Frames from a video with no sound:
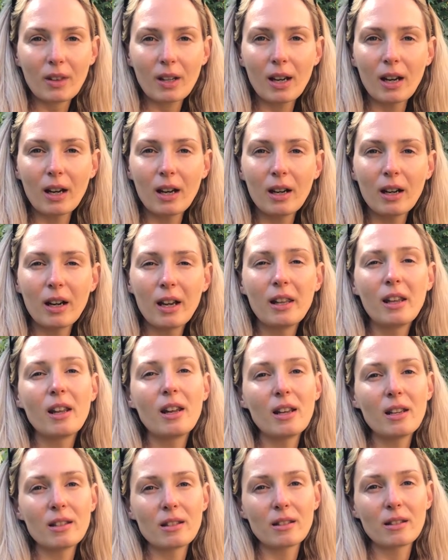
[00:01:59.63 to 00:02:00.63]
And it
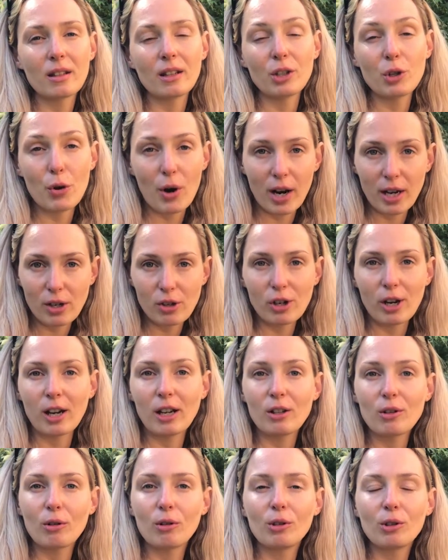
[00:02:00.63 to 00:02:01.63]
is a dry
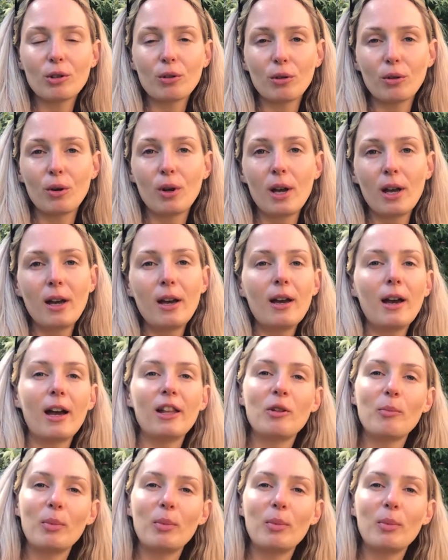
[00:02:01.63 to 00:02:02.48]
shade, although at the